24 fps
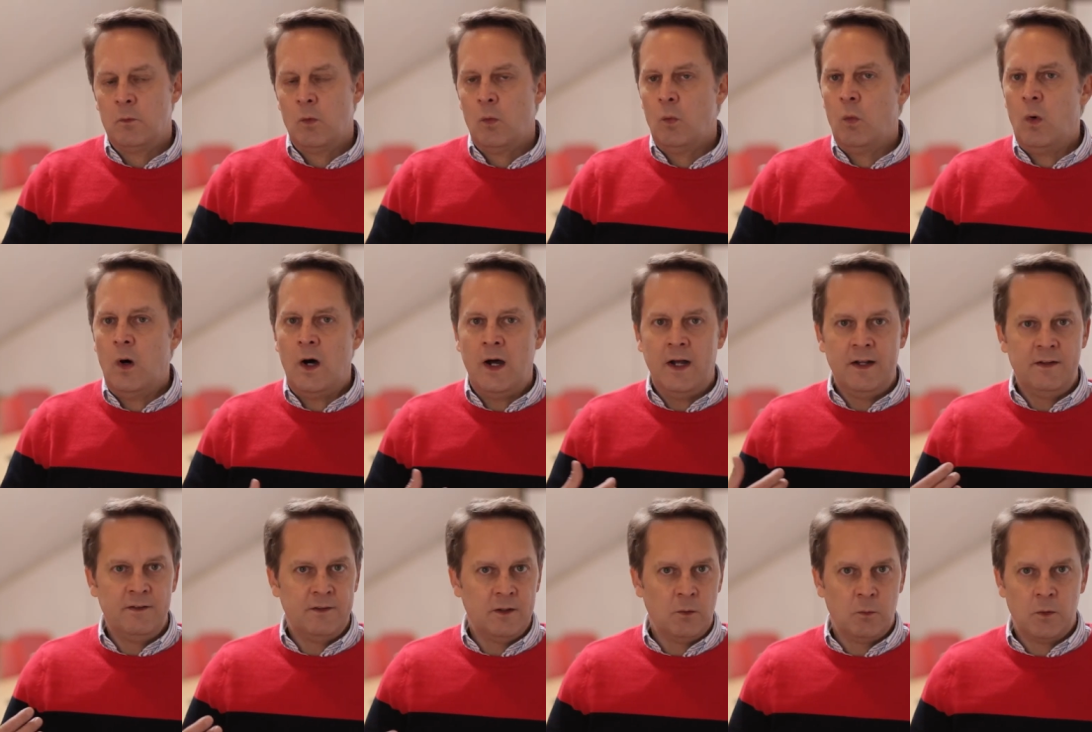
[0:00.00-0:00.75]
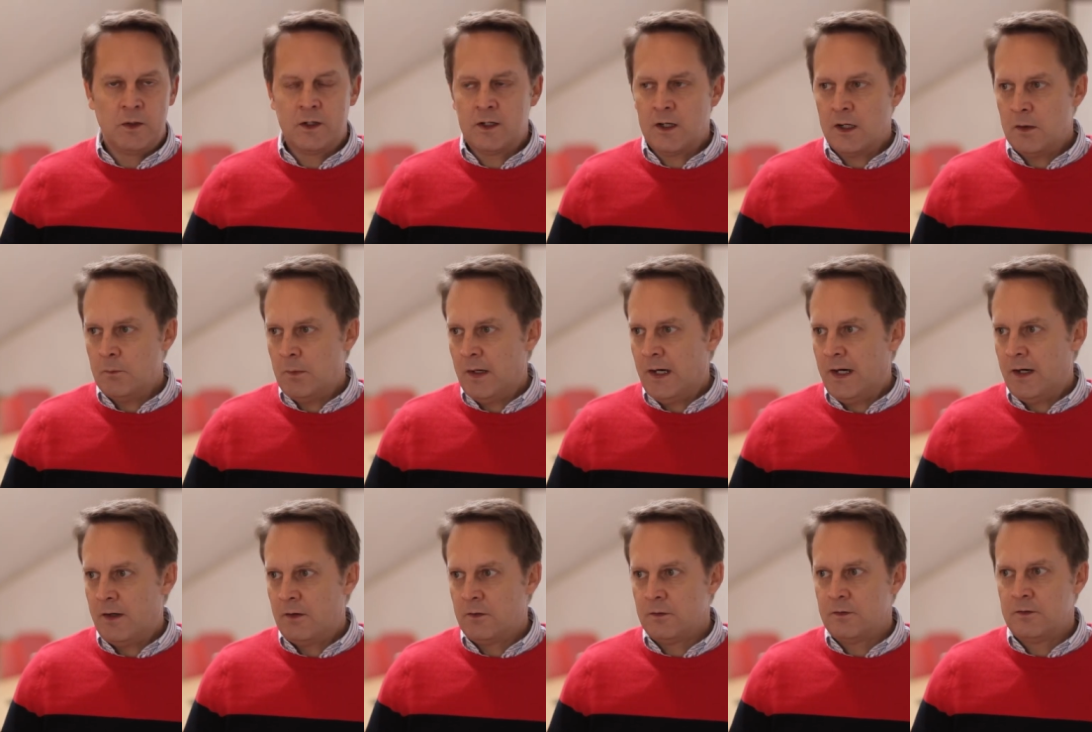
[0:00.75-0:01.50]
wines that would come
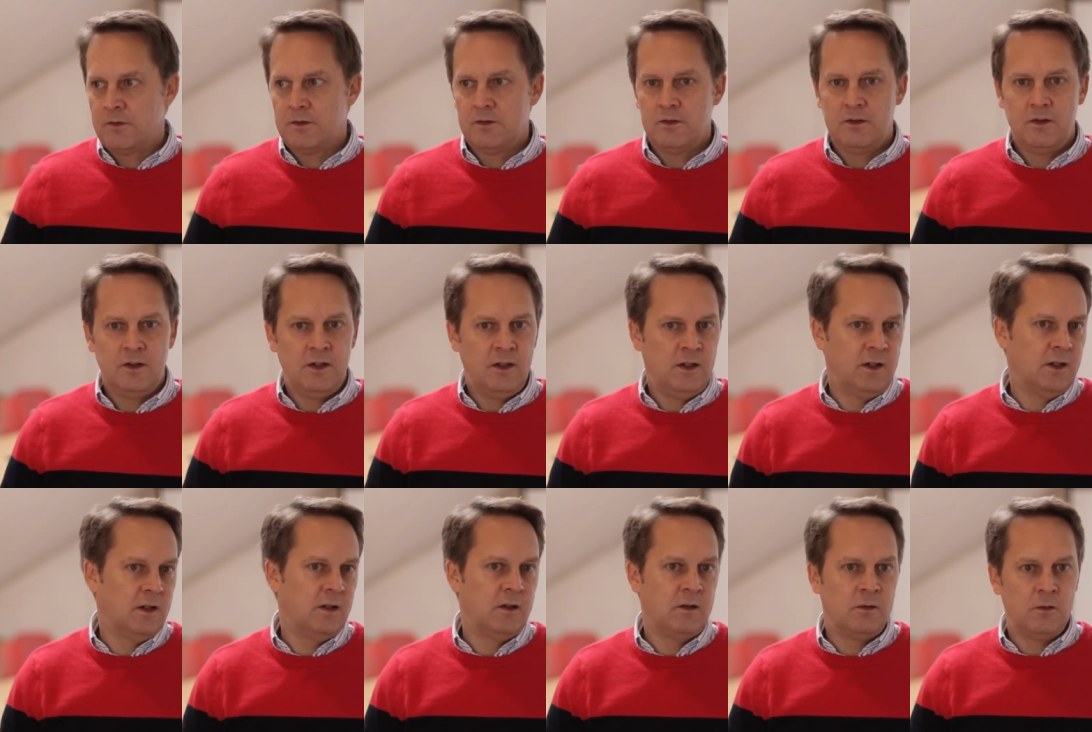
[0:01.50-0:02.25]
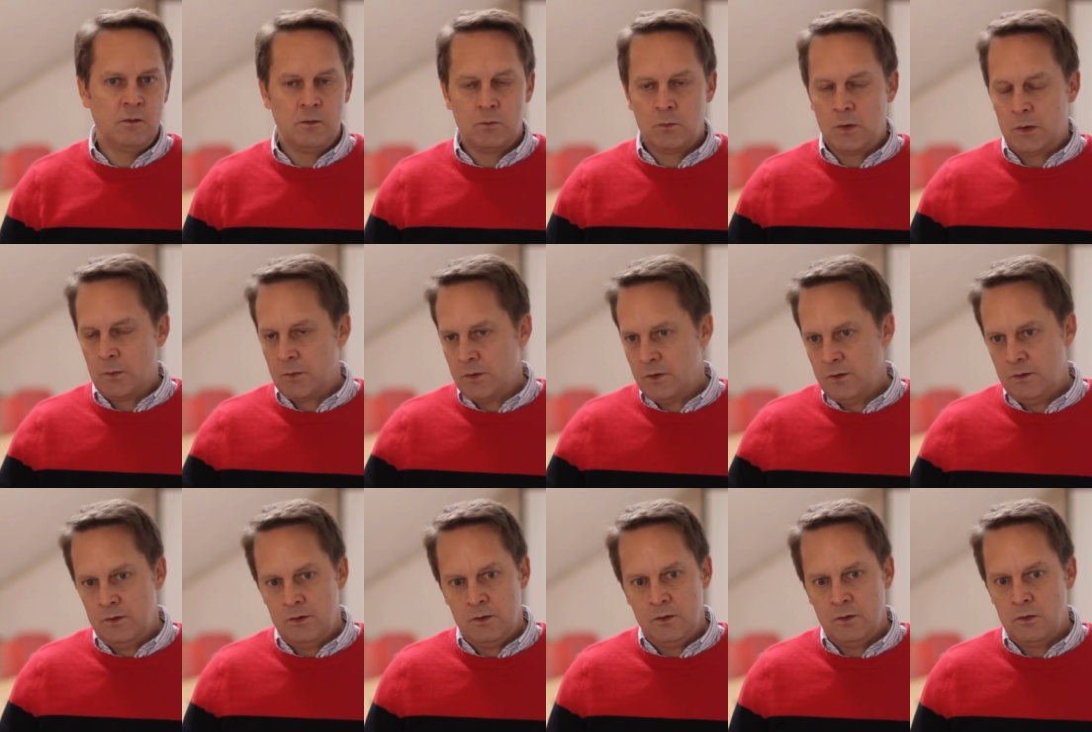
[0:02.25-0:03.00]
out, and we would
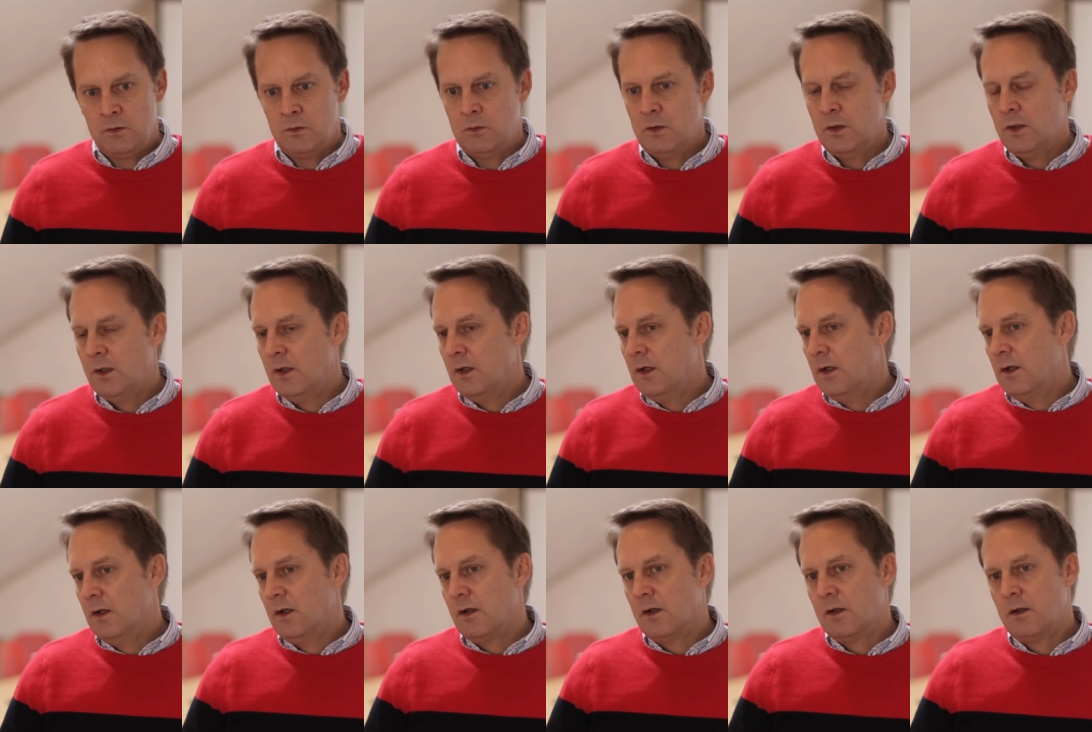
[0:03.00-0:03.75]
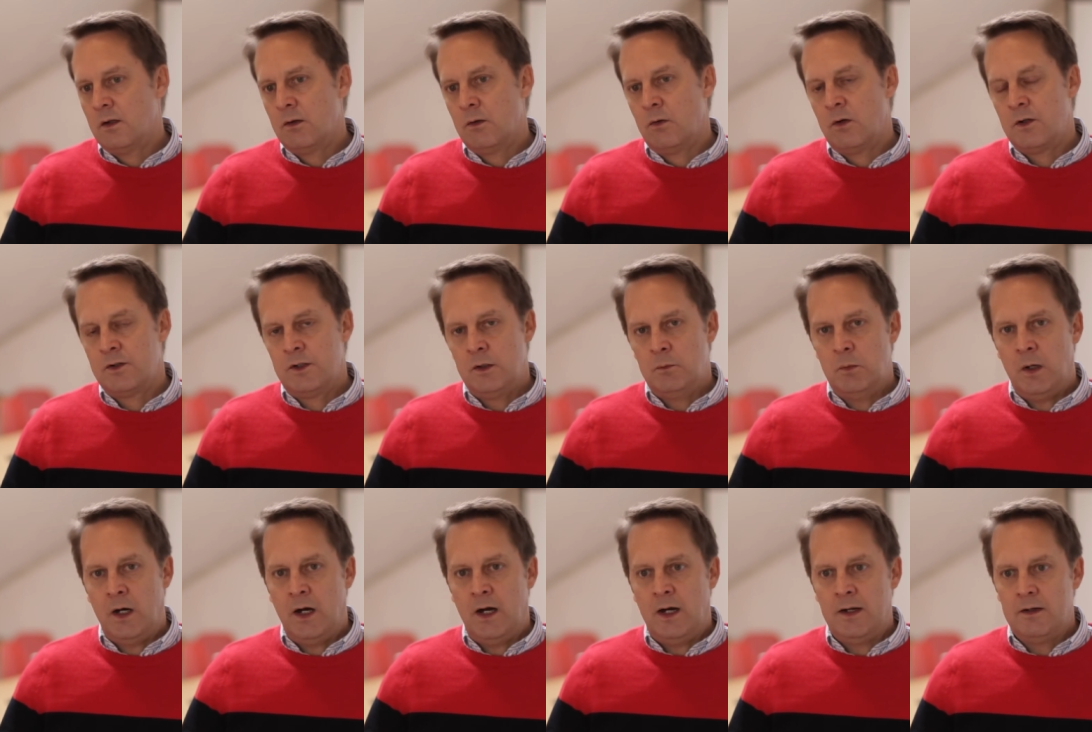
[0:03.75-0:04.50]
do
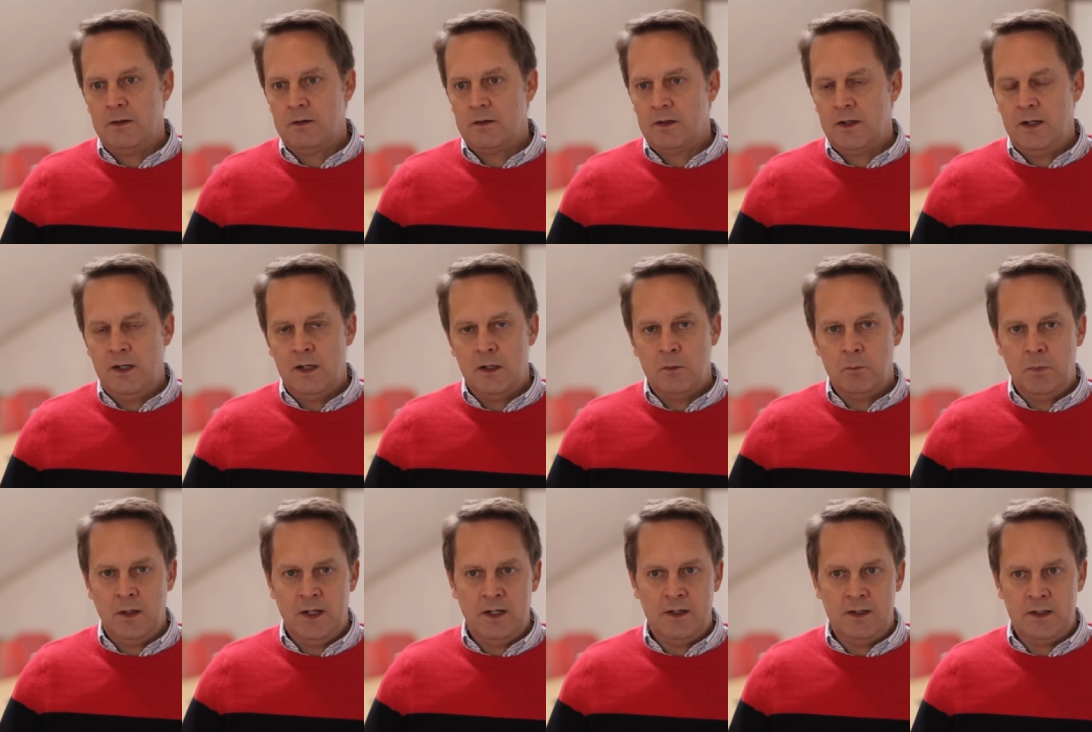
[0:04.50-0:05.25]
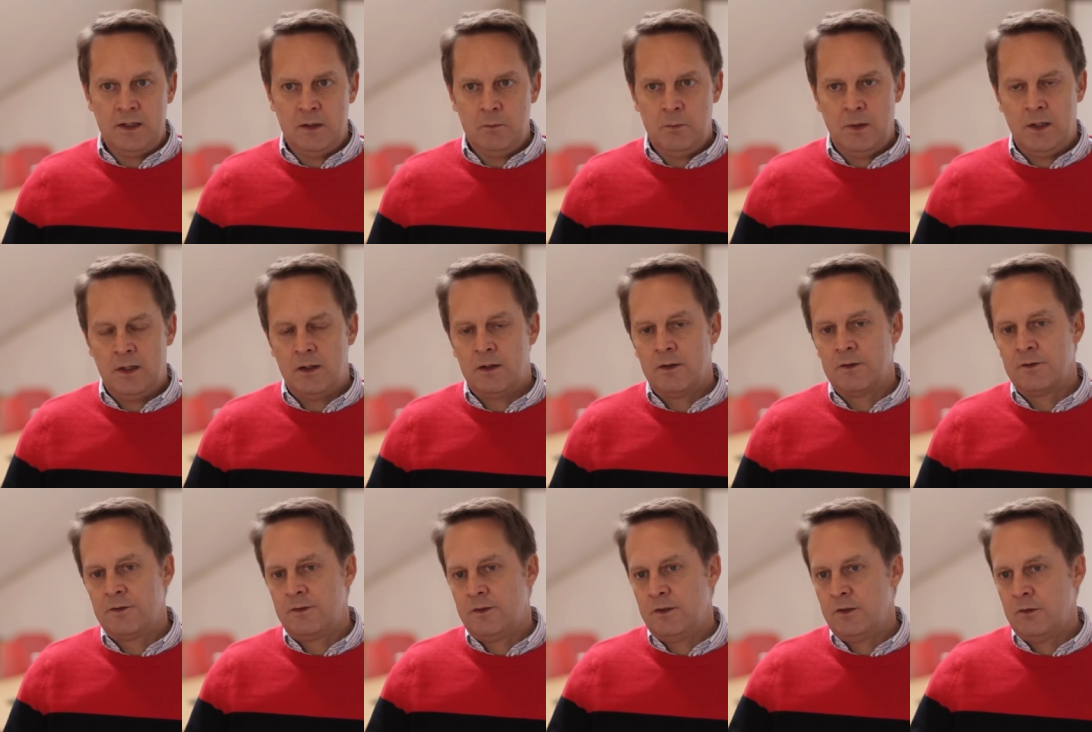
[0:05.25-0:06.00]
LoyaltyBot campaign
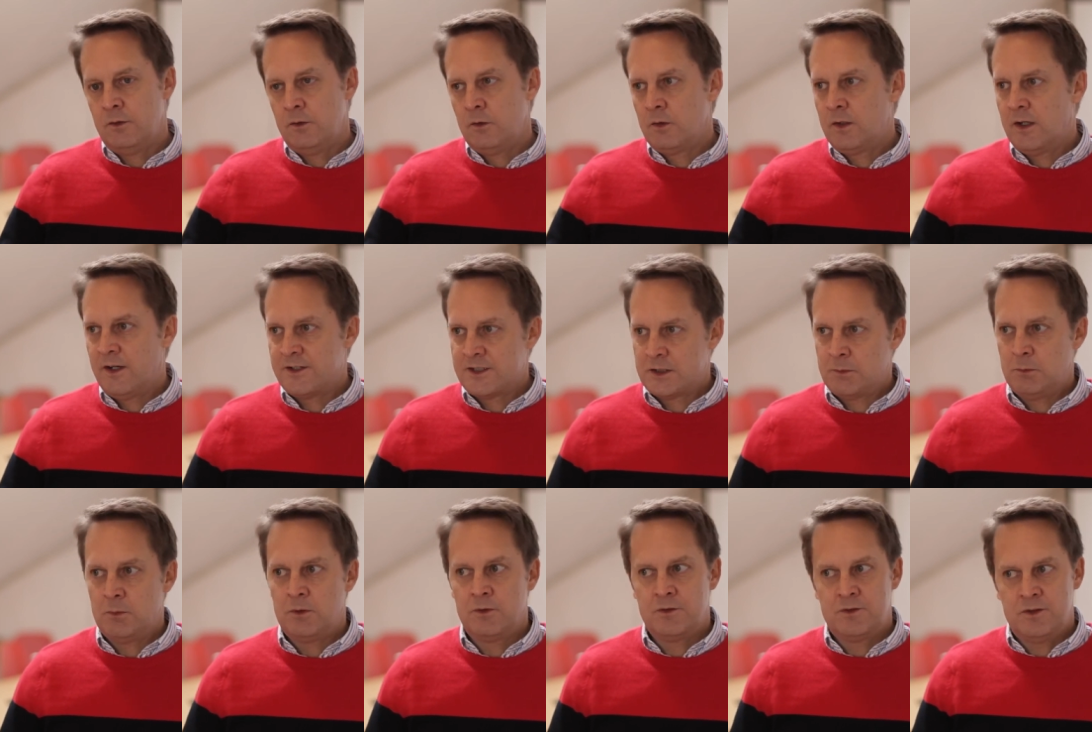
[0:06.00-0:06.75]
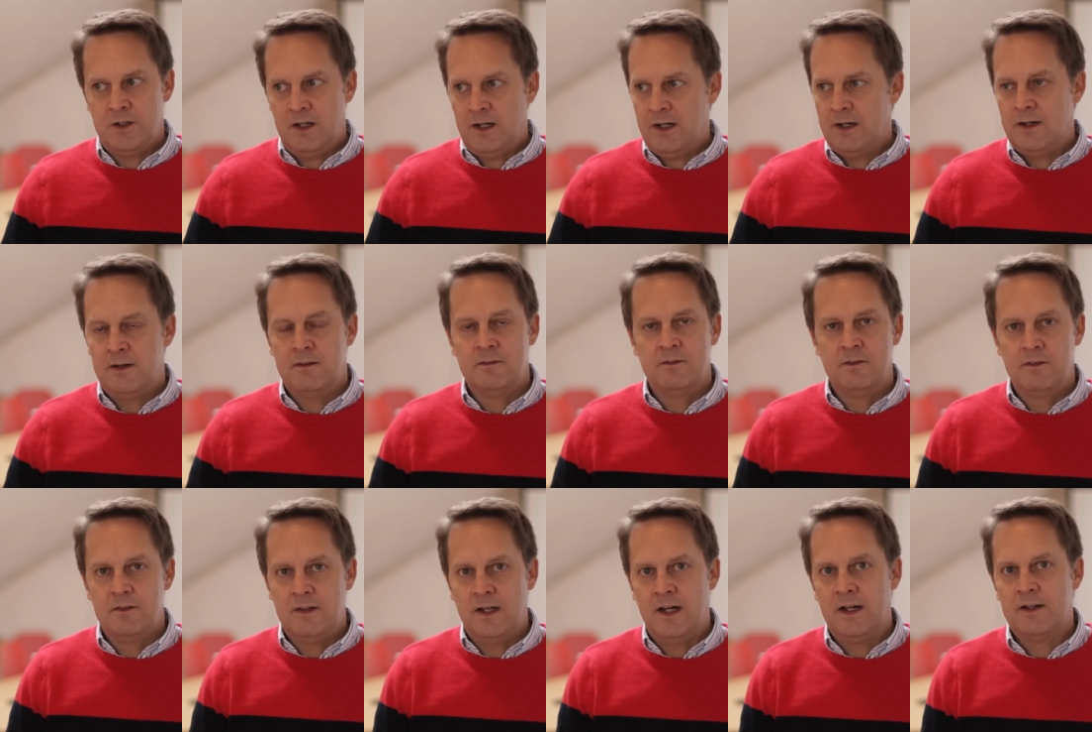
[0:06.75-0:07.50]
emails to customers to have
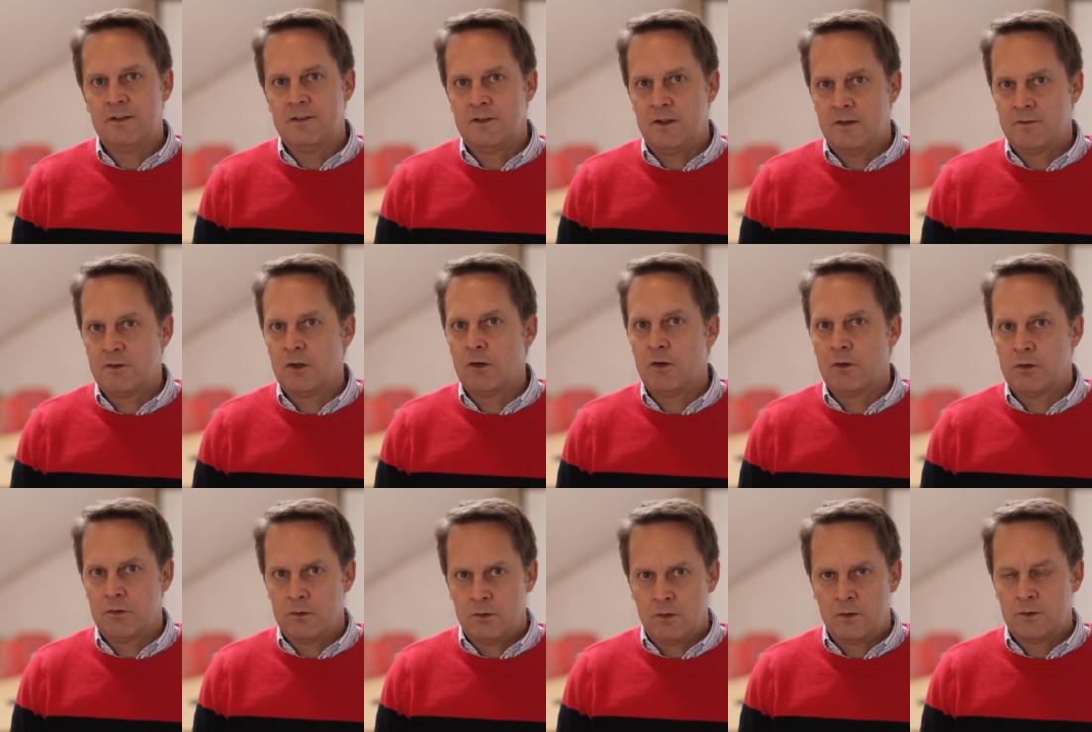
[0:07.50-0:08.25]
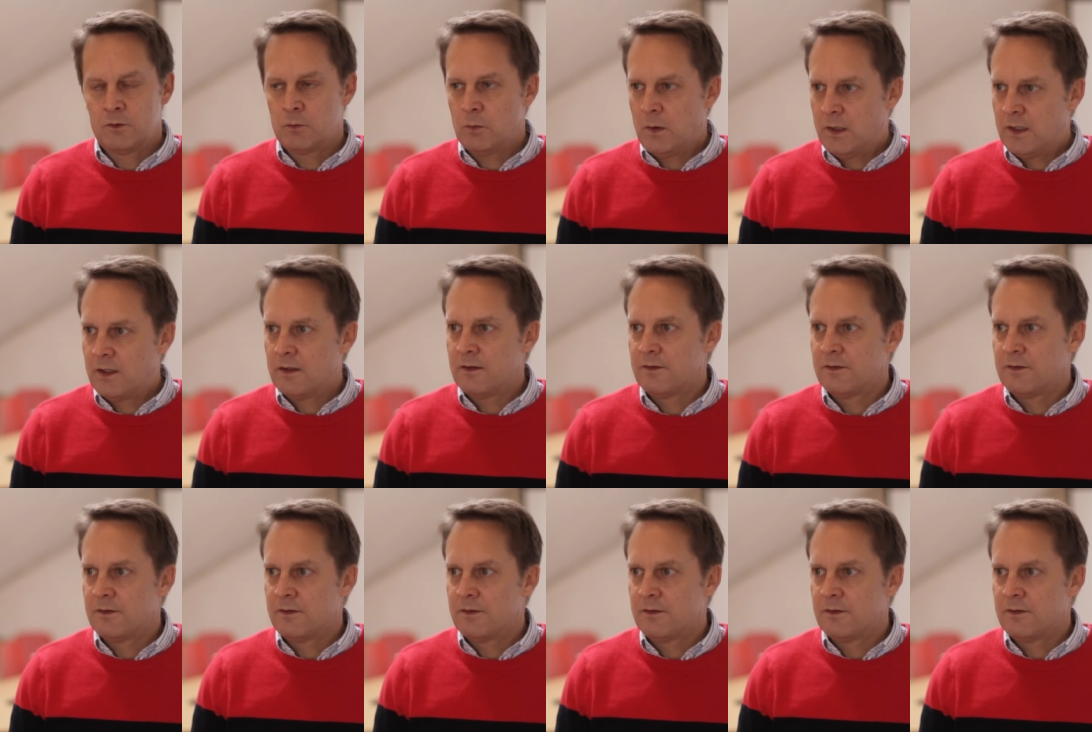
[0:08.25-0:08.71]
that stuff go through as well.